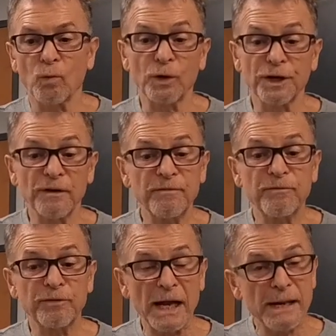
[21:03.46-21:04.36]
we're going to
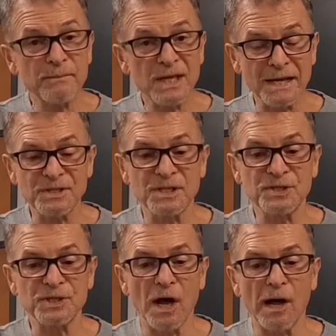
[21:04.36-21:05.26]
flame test the
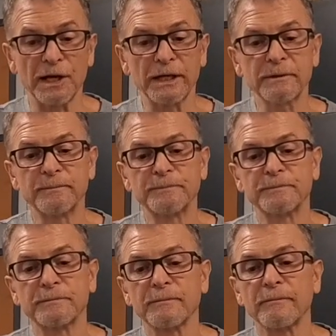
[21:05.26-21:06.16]
solid.
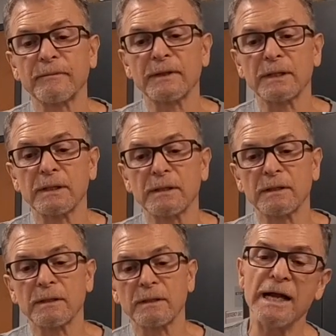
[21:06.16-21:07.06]

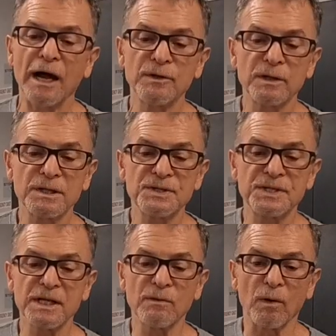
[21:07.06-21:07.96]
Now you can
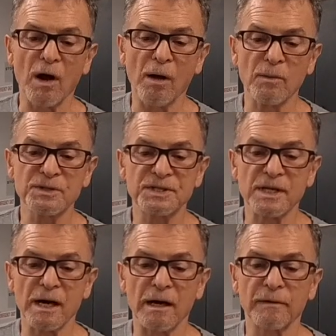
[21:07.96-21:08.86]
see we're almost
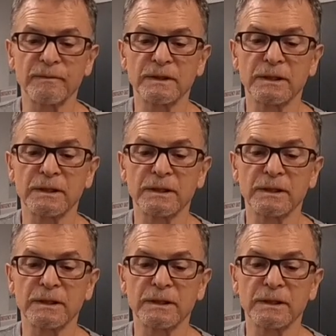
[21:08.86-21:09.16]
there.